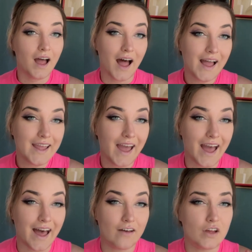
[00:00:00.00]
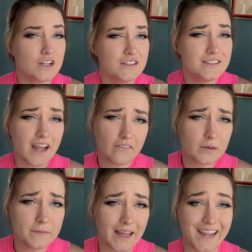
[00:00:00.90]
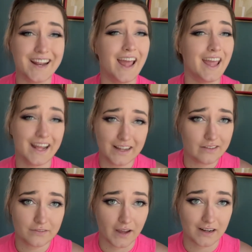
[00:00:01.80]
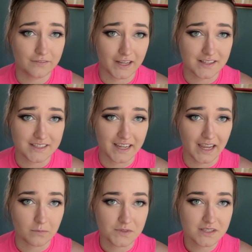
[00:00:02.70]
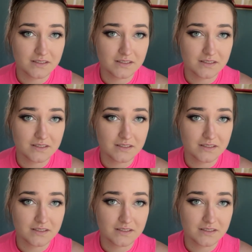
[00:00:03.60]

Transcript: I have never played any of the Final Fantasy games.